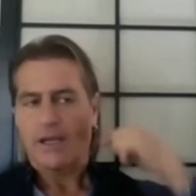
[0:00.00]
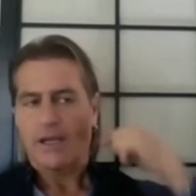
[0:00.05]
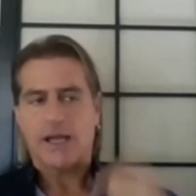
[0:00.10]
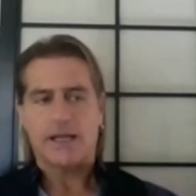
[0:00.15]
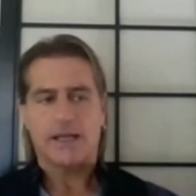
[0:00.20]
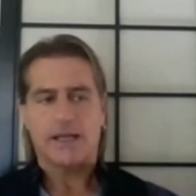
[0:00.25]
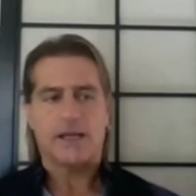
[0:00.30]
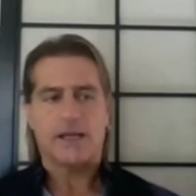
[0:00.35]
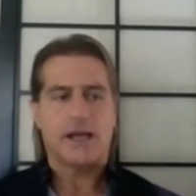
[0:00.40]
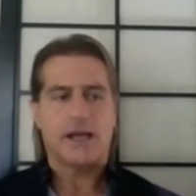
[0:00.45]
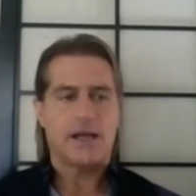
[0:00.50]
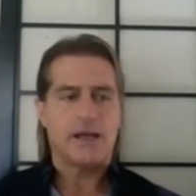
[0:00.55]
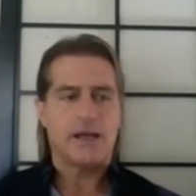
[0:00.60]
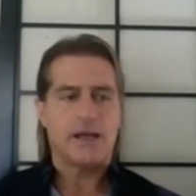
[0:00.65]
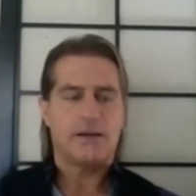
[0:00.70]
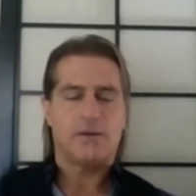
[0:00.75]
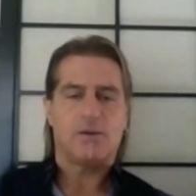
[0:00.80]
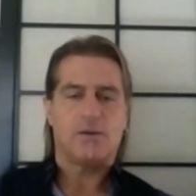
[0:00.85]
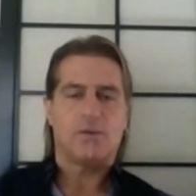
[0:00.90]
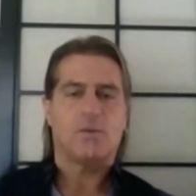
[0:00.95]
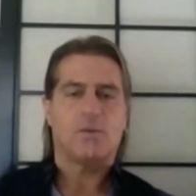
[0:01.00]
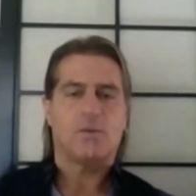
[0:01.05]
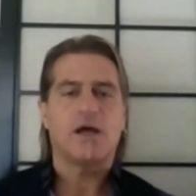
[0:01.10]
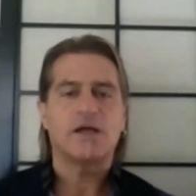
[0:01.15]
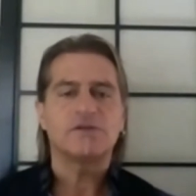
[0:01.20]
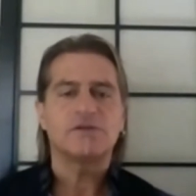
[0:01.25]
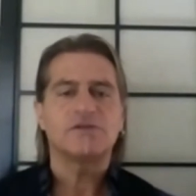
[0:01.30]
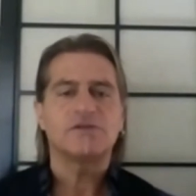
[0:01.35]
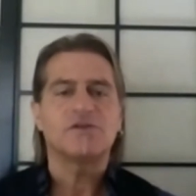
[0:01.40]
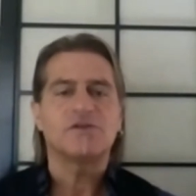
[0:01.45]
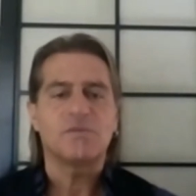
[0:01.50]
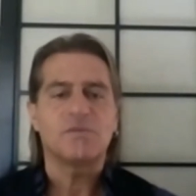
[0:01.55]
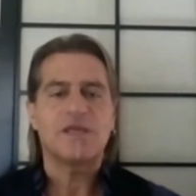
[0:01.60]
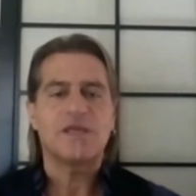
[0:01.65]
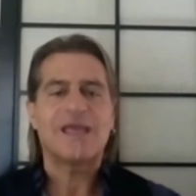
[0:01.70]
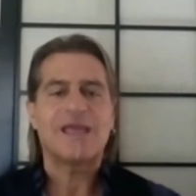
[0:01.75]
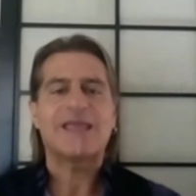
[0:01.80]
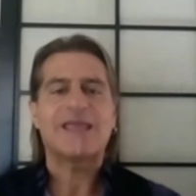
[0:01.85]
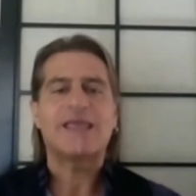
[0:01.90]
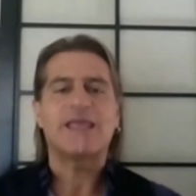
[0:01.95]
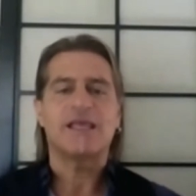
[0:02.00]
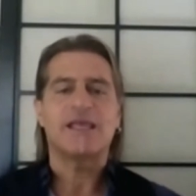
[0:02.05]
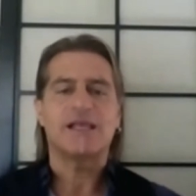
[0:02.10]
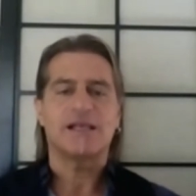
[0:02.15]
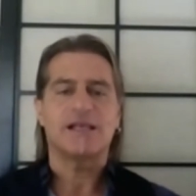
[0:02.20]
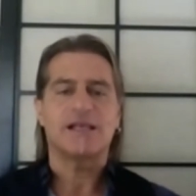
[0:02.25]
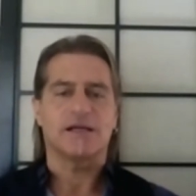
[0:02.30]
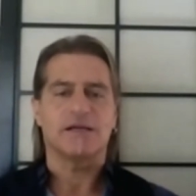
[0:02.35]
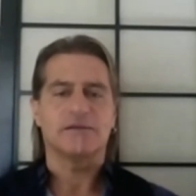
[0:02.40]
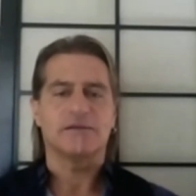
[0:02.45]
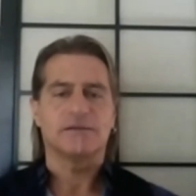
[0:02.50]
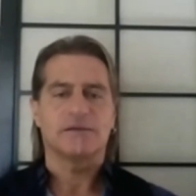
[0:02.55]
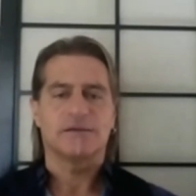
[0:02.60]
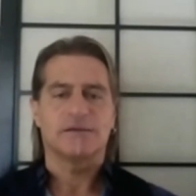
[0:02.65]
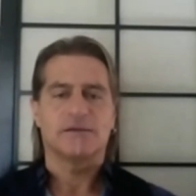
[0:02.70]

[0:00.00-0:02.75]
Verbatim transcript: I, I want to be a healer.